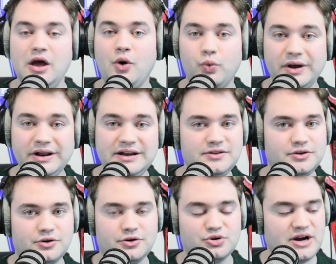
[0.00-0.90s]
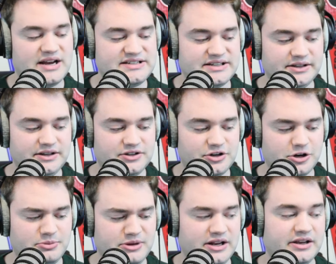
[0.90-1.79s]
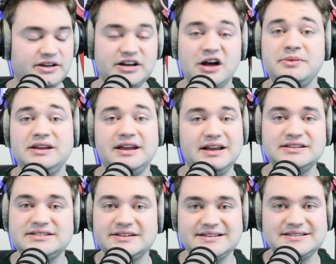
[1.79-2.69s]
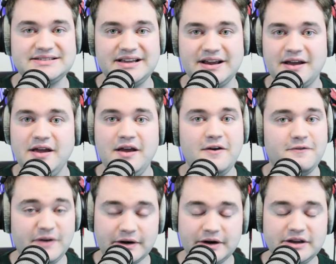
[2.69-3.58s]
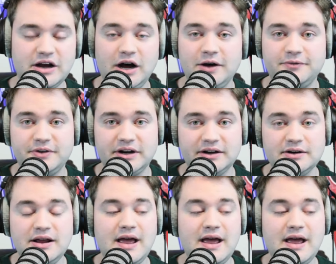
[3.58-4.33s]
winning the Horizon League tournament, and coming into this thing very confident,